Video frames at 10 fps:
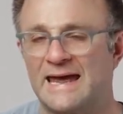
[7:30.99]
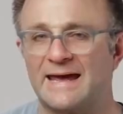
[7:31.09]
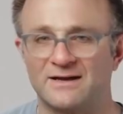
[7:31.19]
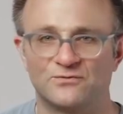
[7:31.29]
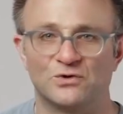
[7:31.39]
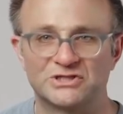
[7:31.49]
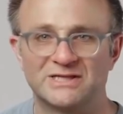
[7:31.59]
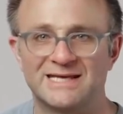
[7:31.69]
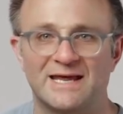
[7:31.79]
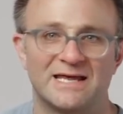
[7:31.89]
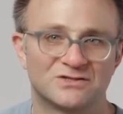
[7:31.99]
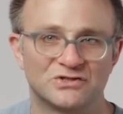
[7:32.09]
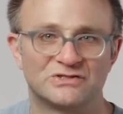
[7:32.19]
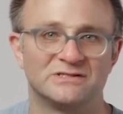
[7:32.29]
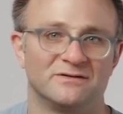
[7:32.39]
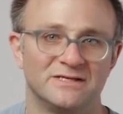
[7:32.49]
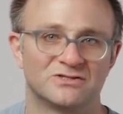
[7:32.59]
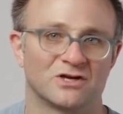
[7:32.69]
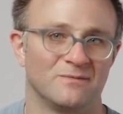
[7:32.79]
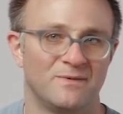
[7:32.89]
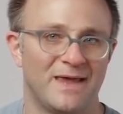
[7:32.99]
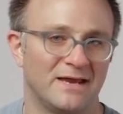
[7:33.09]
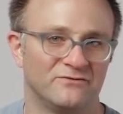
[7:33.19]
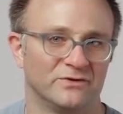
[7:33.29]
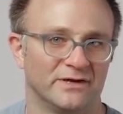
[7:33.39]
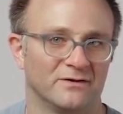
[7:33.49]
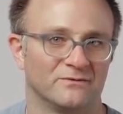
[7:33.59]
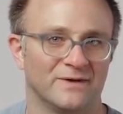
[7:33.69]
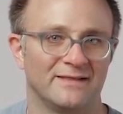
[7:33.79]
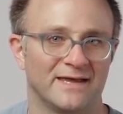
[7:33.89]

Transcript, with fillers: And unfortunately, inserts and deletes are going to be painful here, right?